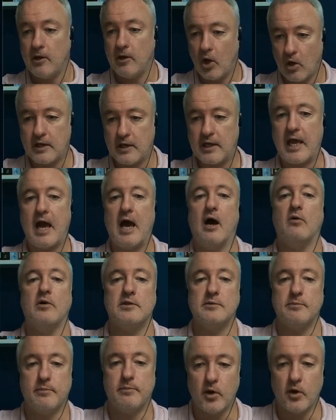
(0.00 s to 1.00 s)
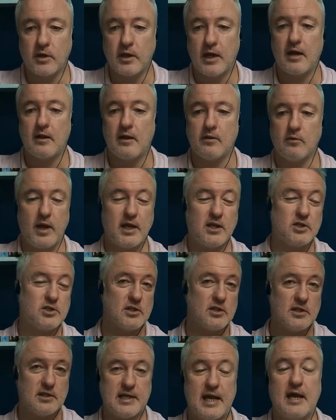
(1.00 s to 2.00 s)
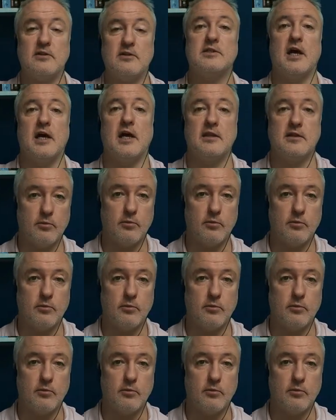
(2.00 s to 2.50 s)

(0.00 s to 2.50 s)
holy cow, it's broken out of the range to the downside.